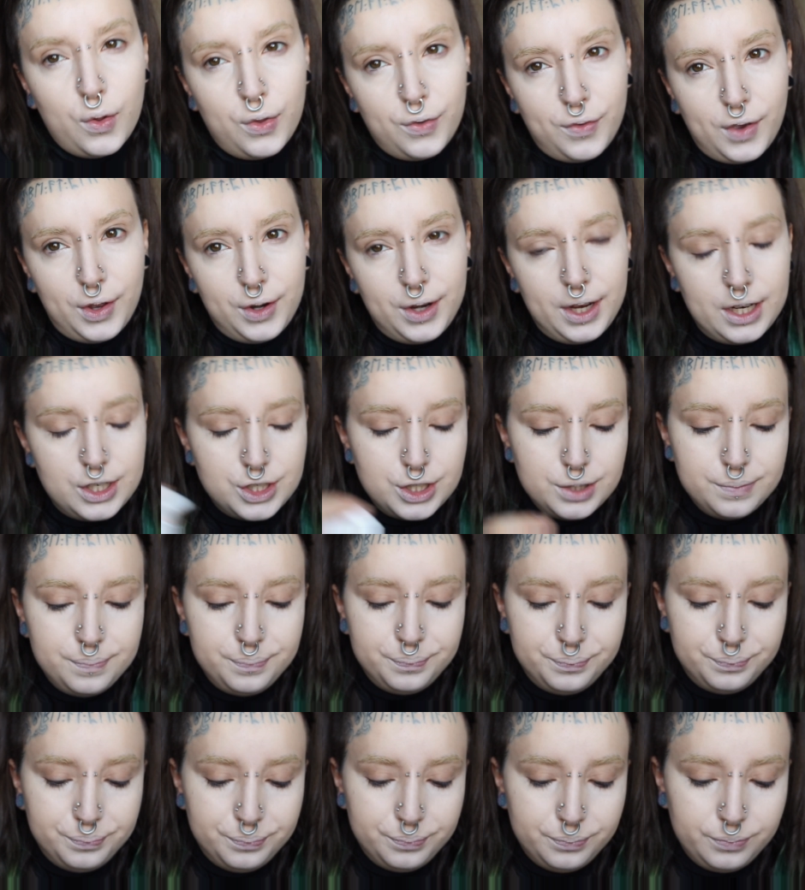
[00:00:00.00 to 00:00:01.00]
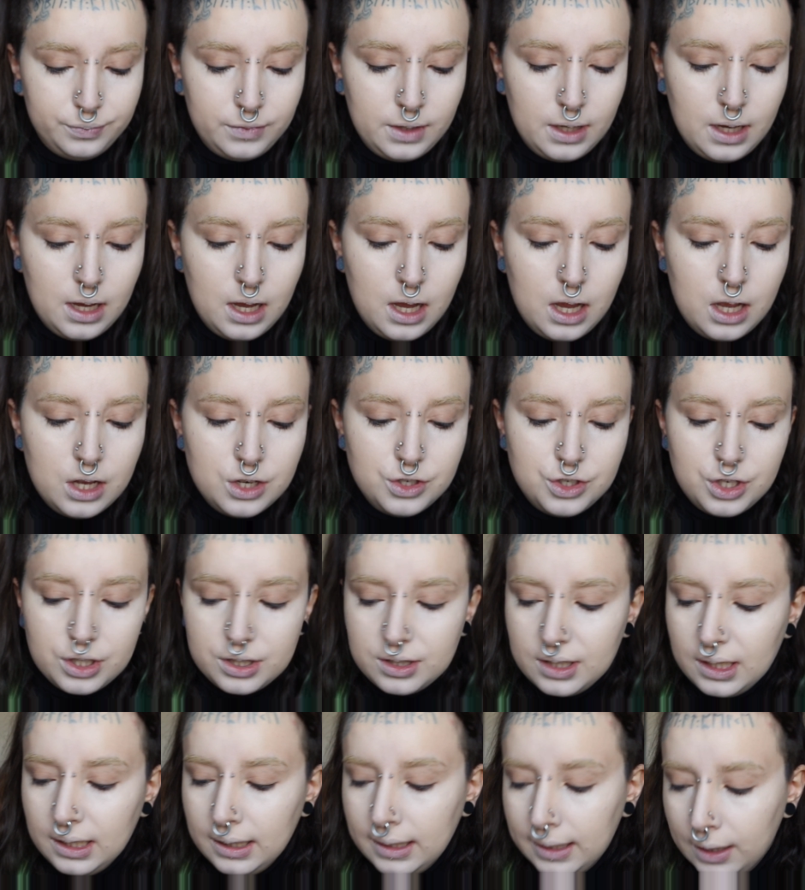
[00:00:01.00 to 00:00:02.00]
foundation.
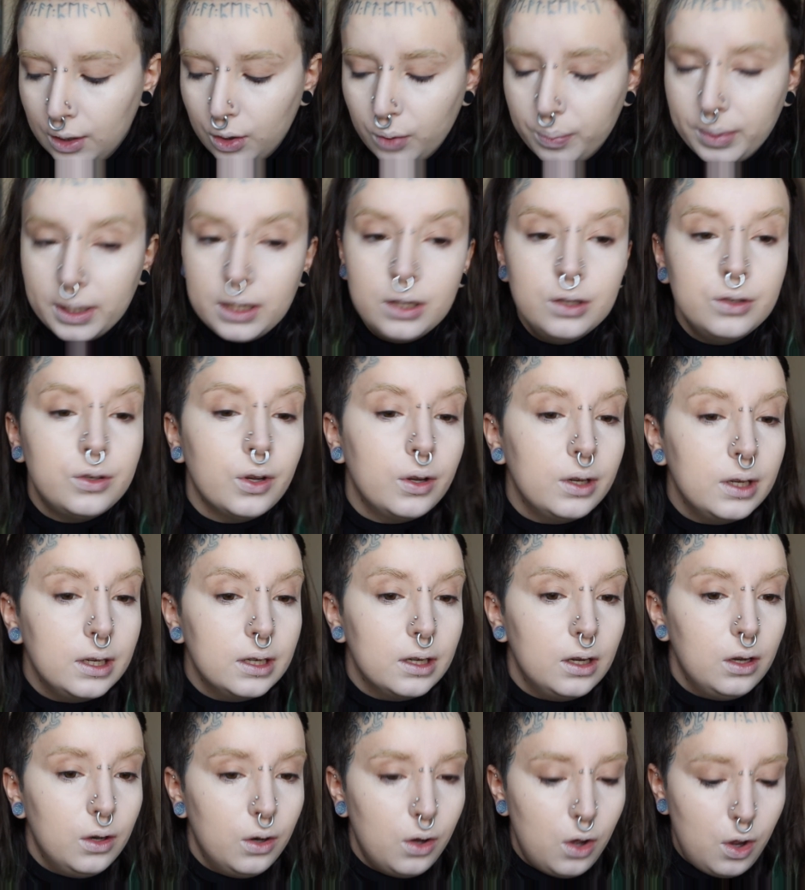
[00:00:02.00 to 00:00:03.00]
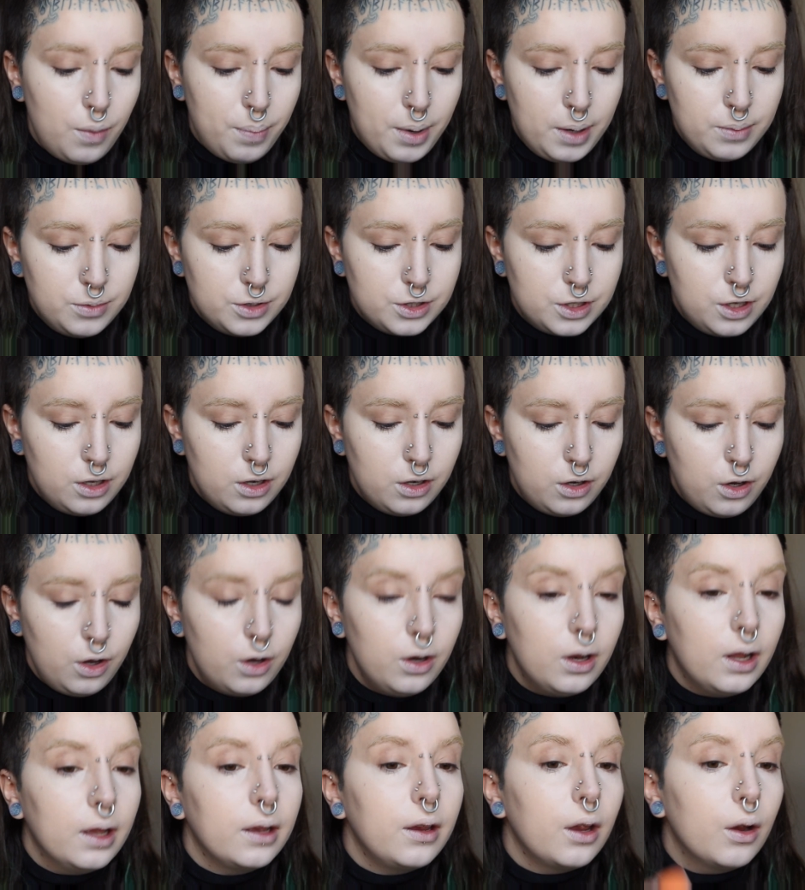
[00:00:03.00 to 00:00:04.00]
Just a little bit, you don't need a lot, but I'm just gonna
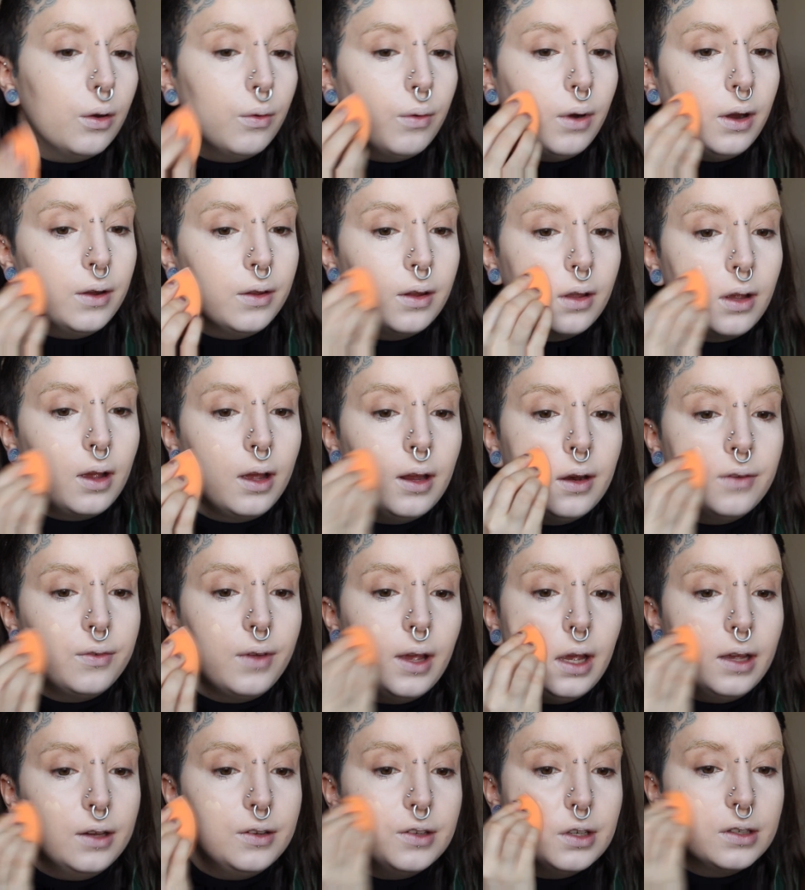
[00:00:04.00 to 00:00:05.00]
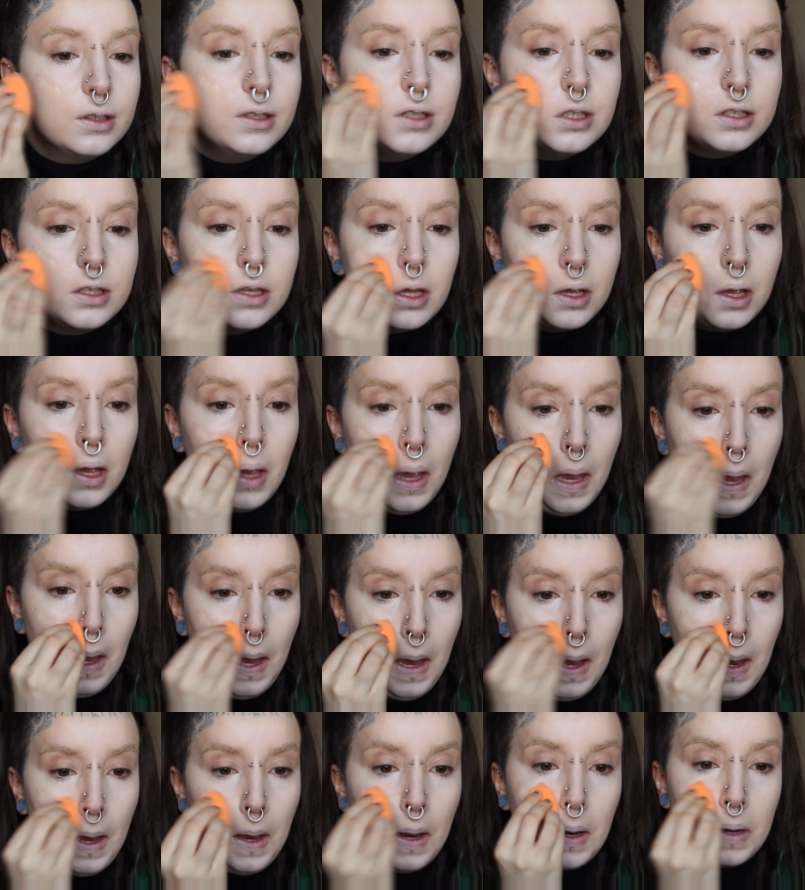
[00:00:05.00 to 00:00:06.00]
go like around the kind of edges,
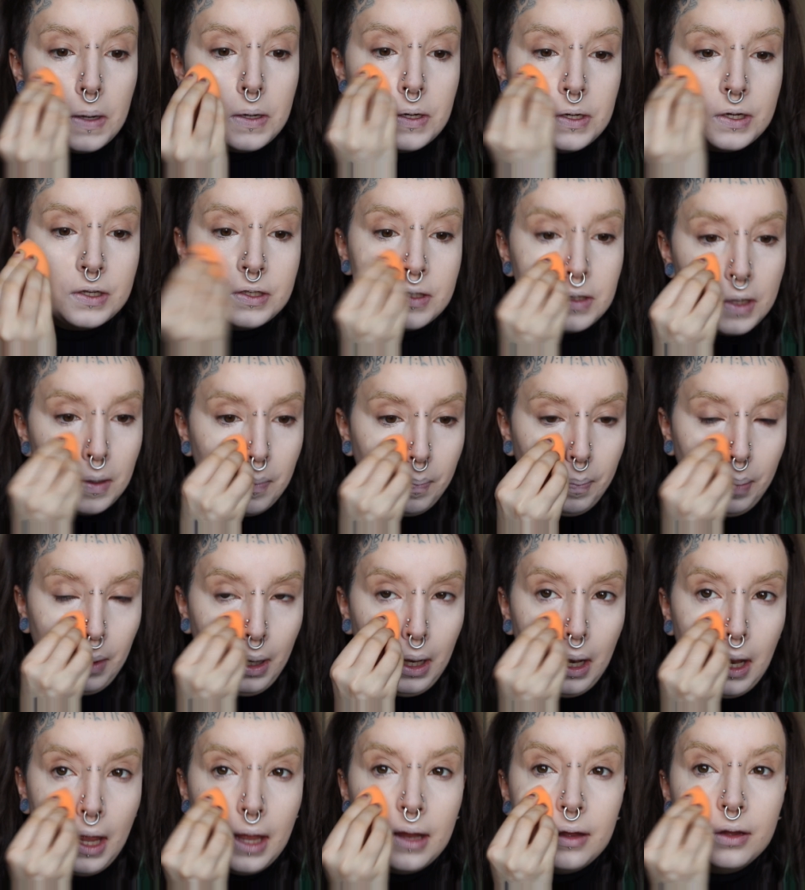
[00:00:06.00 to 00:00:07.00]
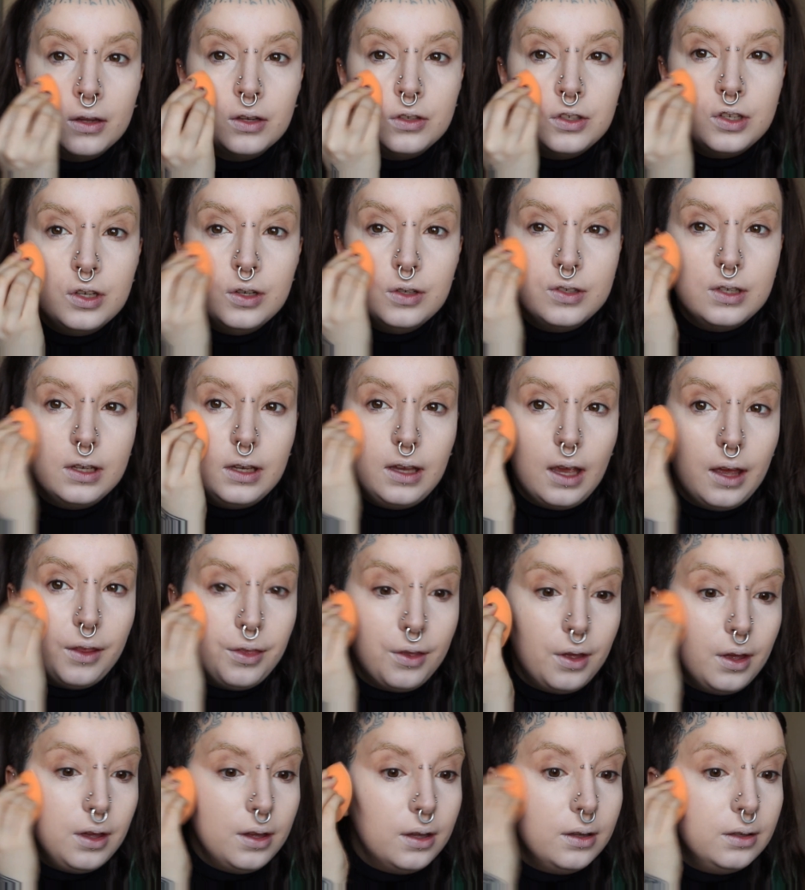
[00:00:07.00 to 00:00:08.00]
just to blend the two
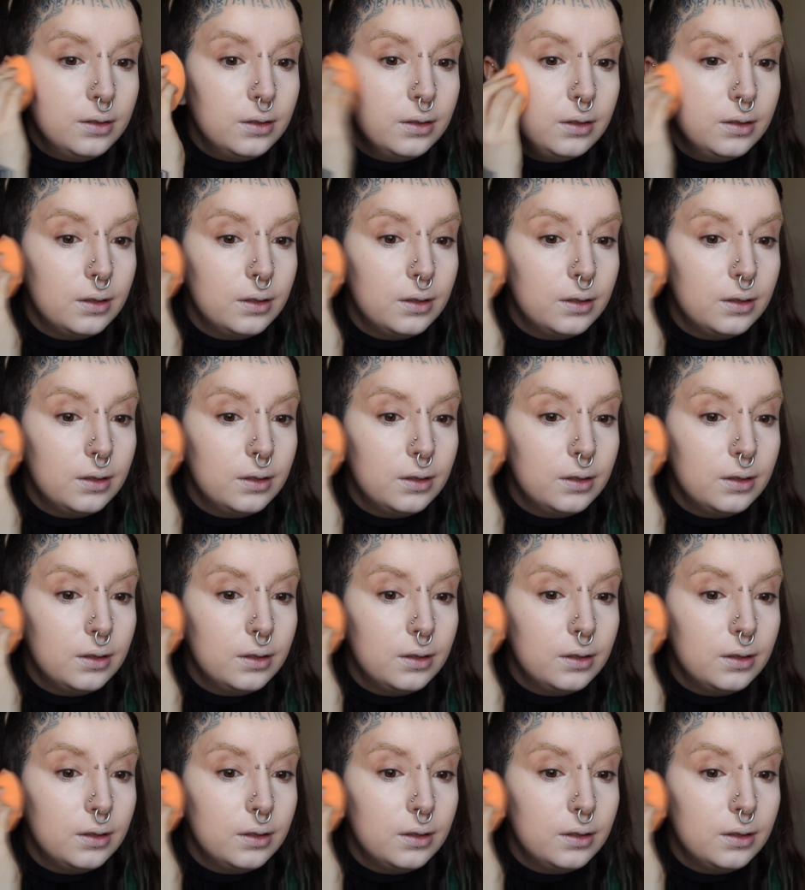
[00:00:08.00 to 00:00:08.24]
together